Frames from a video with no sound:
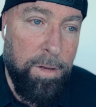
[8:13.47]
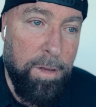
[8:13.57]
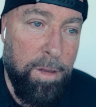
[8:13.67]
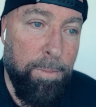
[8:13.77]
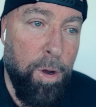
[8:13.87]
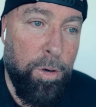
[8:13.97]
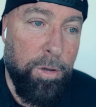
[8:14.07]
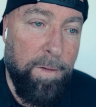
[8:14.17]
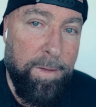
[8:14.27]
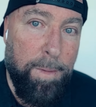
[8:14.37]
the
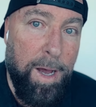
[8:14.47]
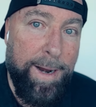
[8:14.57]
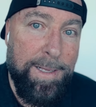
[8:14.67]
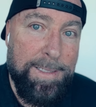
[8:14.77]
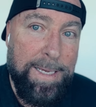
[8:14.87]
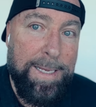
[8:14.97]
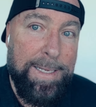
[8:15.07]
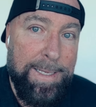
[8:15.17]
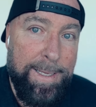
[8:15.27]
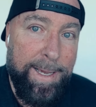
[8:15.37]
mogul of the mine, and
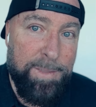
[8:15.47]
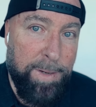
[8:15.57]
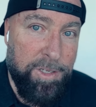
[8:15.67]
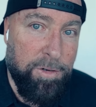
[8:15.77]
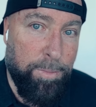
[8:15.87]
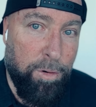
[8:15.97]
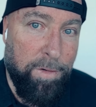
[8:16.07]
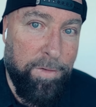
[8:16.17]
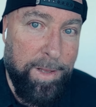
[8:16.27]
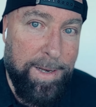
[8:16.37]
said, expense
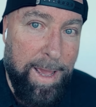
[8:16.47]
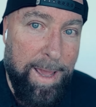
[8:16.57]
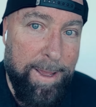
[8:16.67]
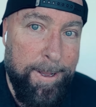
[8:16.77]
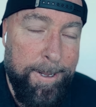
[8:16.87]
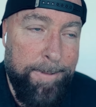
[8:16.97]
report for the day.